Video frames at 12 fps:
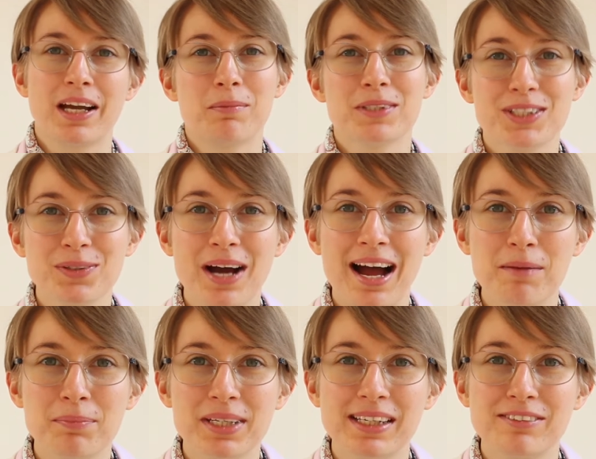I'm so
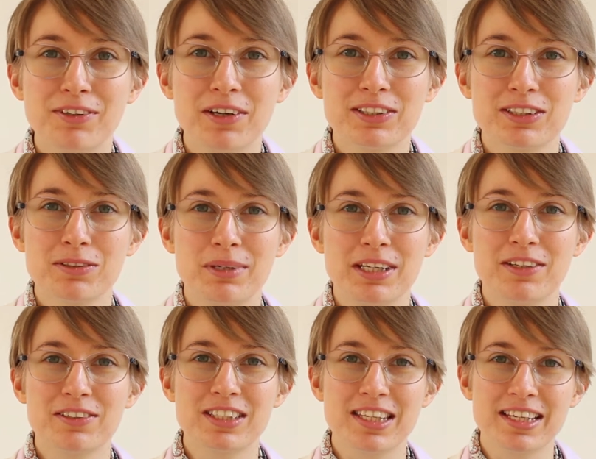happy. I've heard so many
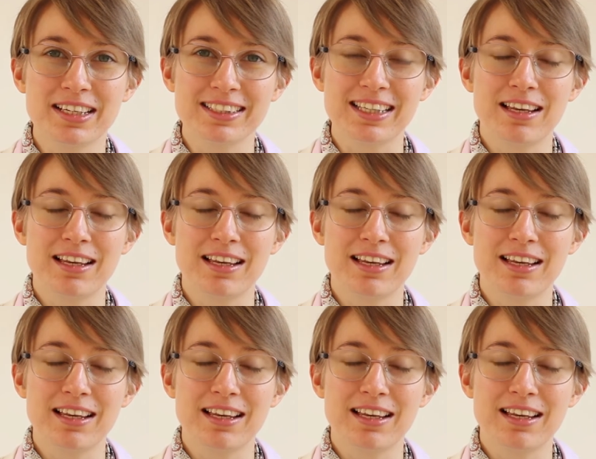good things.